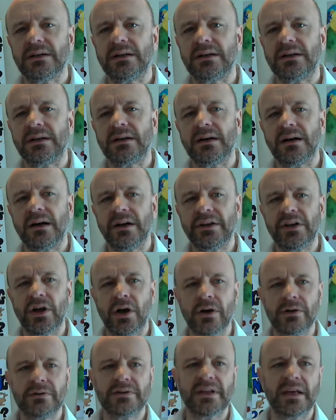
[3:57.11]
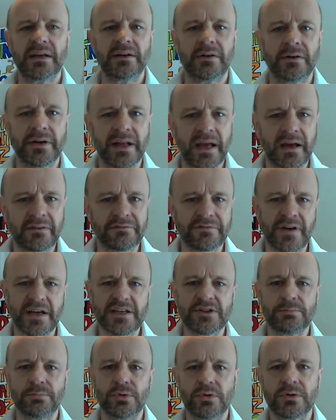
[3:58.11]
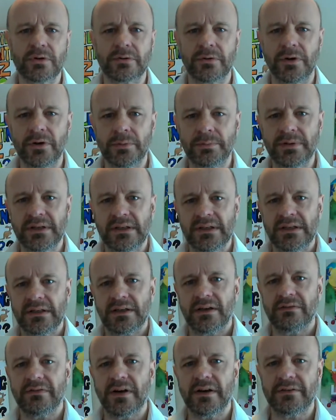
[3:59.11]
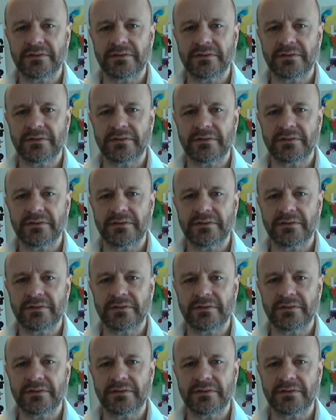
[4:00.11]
I know that on our Facebook group of over